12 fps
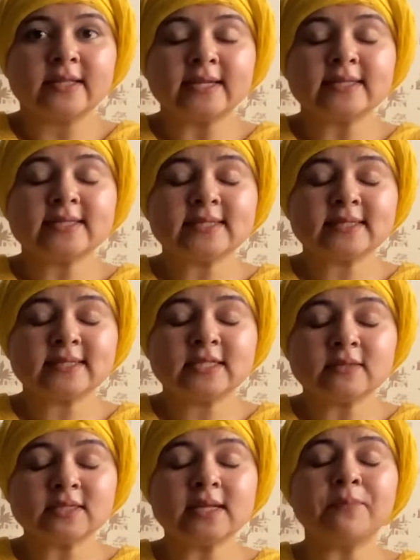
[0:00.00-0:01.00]
is
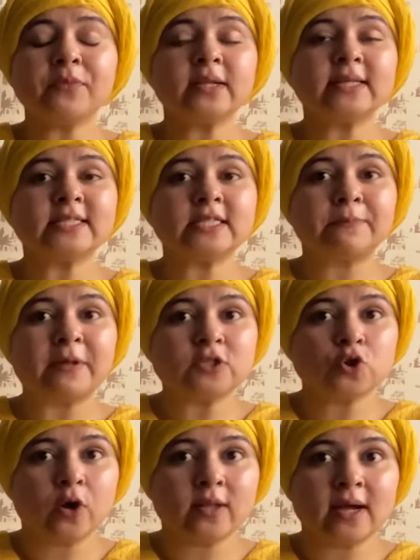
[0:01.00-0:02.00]
just something that
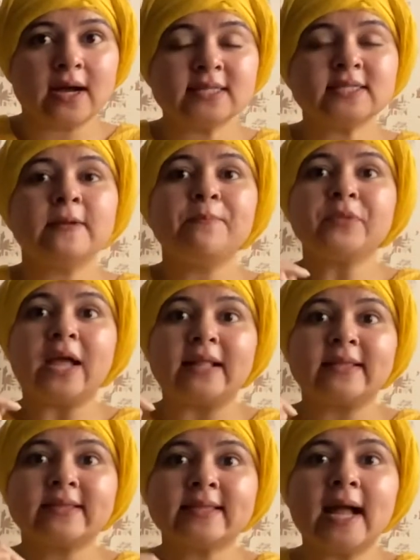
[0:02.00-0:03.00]
depends on us.
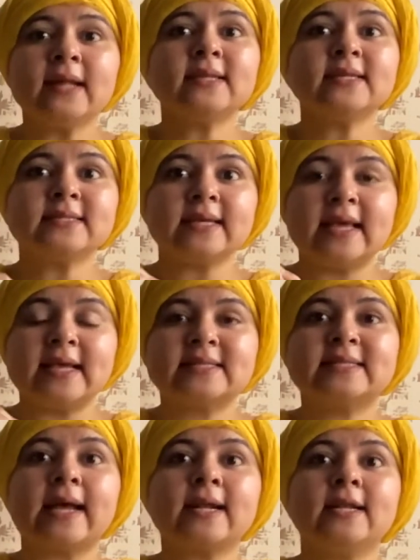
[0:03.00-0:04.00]
And that is
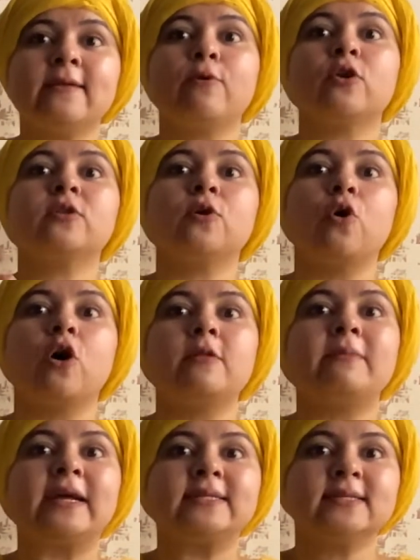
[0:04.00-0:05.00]
exactly what the
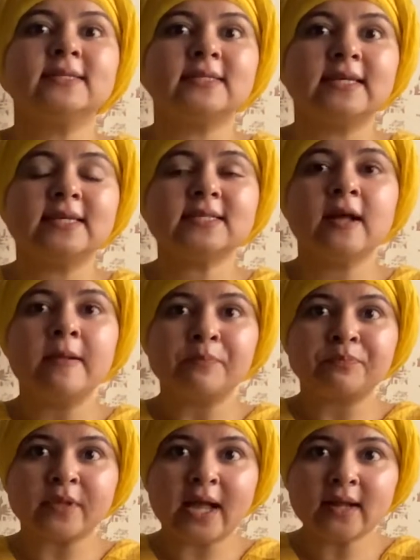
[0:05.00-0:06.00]
Almighty sees,
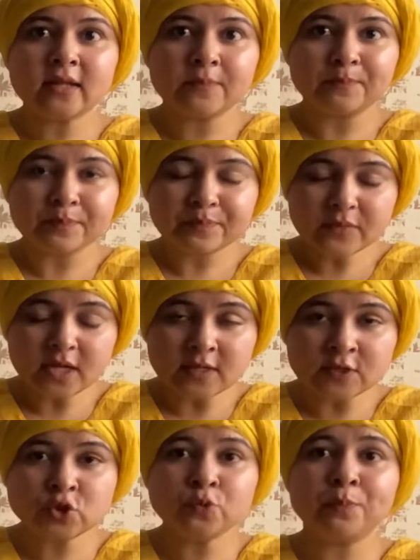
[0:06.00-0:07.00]
that
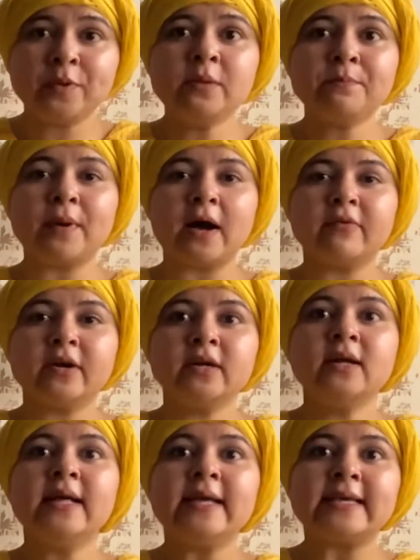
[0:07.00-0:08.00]
supreme
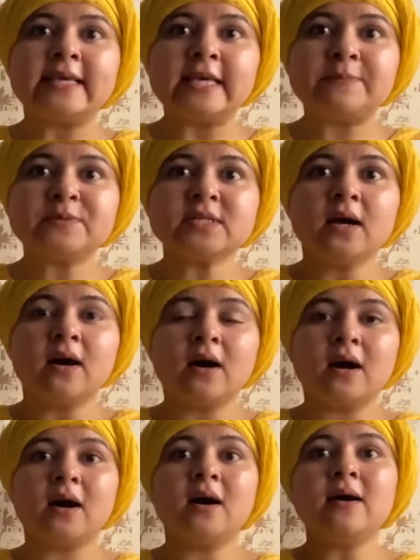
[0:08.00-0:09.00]
power keeps
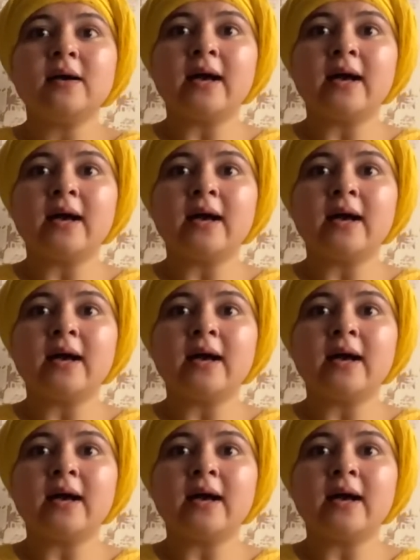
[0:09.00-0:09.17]
an